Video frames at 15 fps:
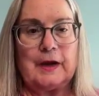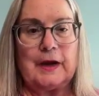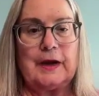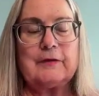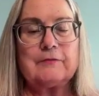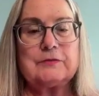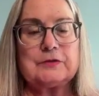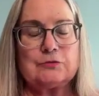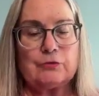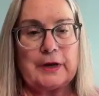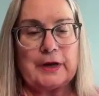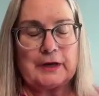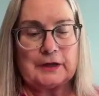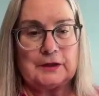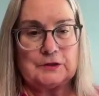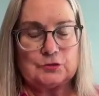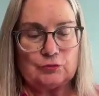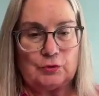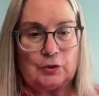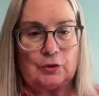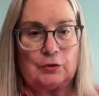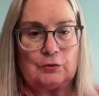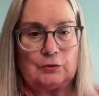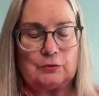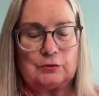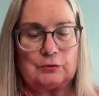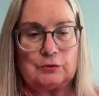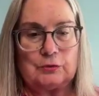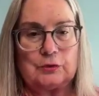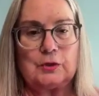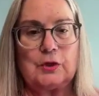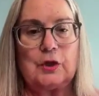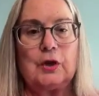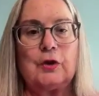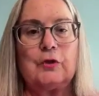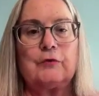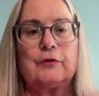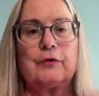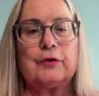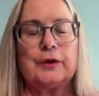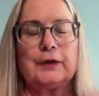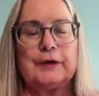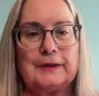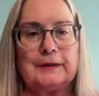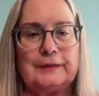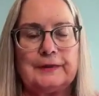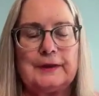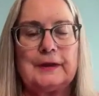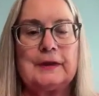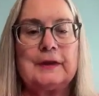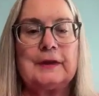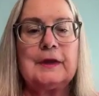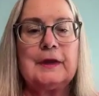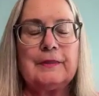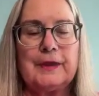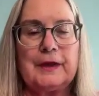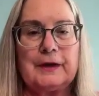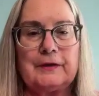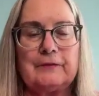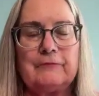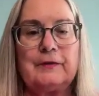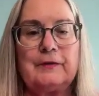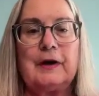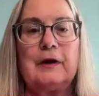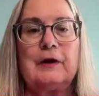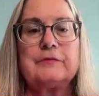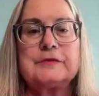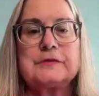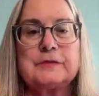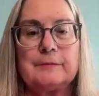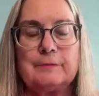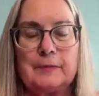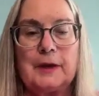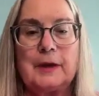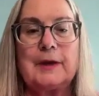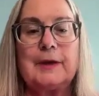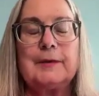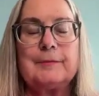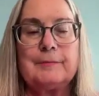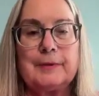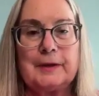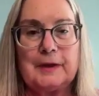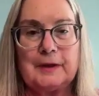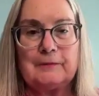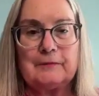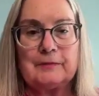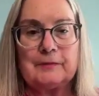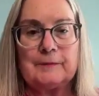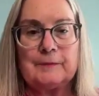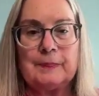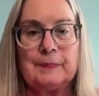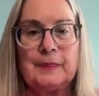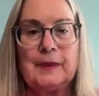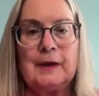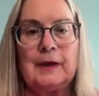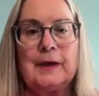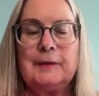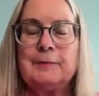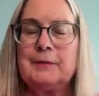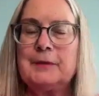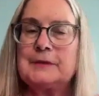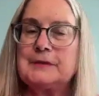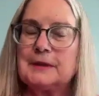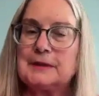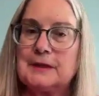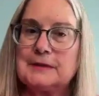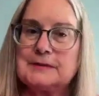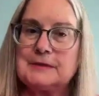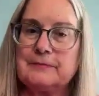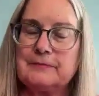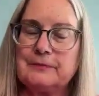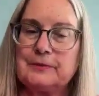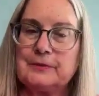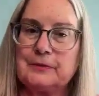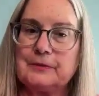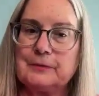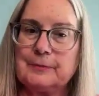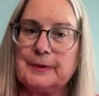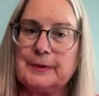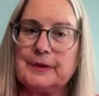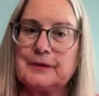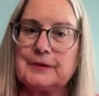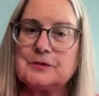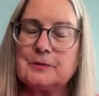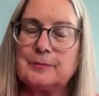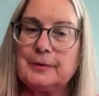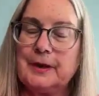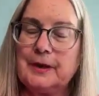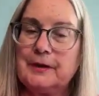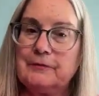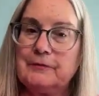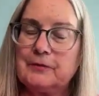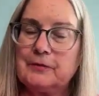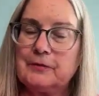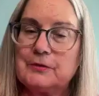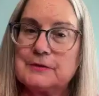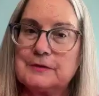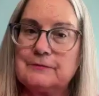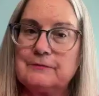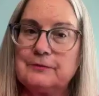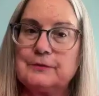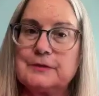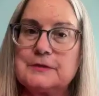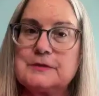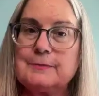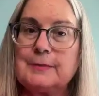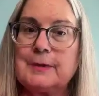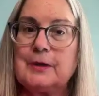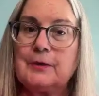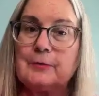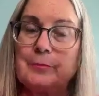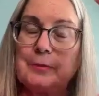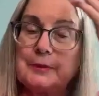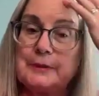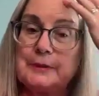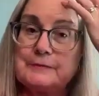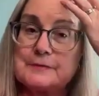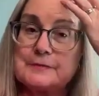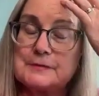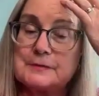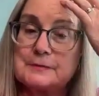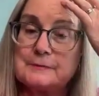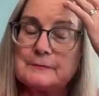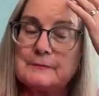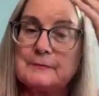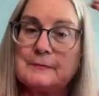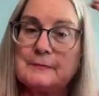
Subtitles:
I have direct control over anything that involves my behavior. I'm going to take that a step further because our behavior is influenced by our beliefs.